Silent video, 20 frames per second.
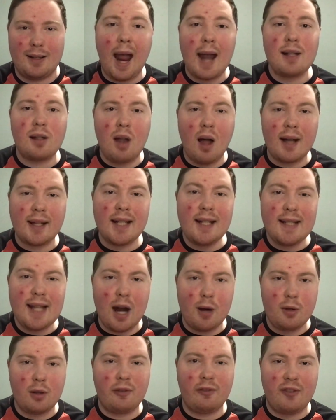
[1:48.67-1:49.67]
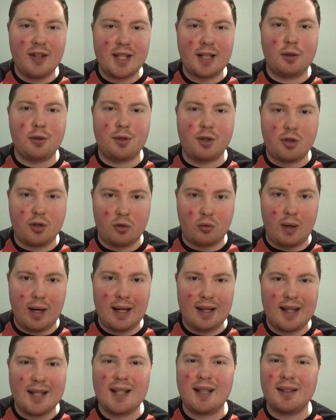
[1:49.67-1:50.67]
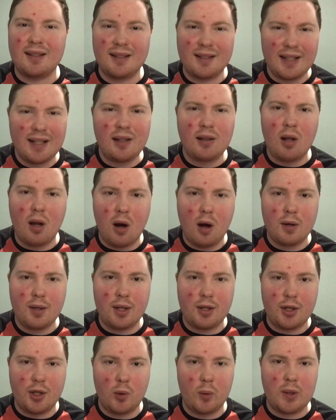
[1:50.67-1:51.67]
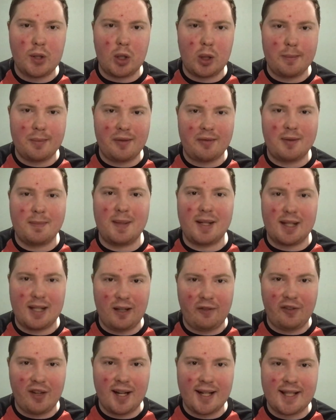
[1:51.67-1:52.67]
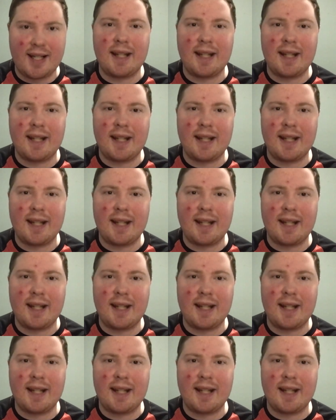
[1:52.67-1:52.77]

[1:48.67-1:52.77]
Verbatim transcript: And locking down her physical strength is a little hard to do in terms of specifics.